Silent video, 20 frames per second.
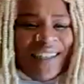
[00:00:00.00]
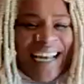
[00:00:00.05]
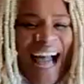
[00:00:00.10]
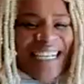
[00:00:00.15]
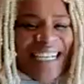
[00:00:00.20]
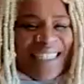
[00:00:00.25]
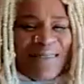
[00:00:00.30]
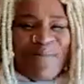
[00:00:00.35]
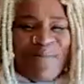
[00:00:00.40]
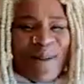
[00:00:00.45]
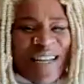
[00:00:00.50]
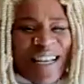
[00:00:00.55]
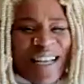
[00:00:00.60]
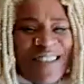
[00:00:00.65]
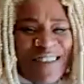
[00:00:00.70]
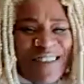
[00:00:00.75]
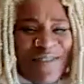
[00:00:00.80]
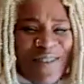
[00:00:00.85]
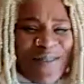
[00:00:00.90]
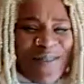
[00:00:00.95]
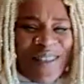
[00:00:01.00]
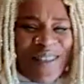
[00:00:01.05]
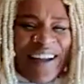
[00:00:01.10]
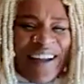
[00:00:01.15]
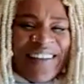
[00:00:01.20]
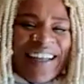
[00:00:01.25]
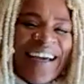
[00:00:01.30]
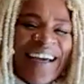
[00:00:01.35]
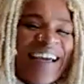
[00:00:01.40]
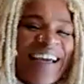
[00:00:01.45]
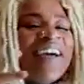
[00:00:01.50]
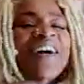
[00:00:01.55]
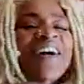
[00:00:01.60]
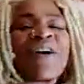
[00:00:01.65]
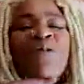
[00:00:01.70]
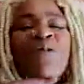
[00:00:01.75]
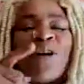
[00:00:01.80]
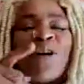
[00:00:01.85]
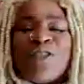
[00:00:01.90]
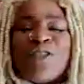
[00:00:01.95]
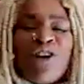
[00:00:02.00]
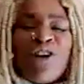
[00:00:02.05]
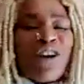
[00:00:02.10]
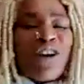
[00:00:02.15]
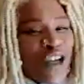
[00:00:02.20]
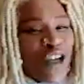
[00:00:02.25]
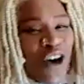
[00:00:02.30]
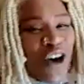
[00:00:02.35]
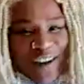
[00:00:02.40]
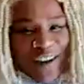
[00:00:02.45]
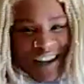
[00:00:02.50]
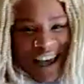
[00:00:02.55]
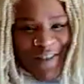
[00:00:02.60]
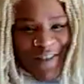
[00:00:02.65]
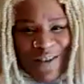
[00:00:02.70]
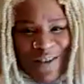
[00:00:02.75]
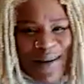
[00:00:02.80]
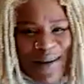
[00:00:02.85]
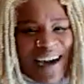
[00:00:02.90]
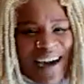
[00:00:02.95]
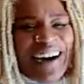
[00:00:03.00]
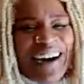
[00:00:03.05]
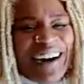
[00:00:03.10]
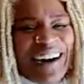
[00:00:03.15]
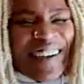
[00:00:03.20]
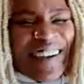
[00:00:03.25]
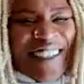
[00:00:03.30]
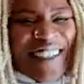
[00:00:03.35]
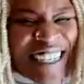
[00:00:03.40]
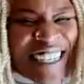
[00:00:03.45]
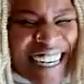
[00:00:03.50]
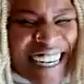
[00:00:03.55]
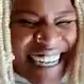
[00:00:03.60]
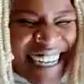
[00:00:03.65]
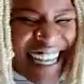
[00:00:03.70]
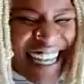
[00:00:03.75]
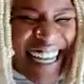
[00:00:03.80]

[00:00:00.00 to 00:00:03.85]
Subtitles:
ask them on interviews now, like, what's your dog like about? But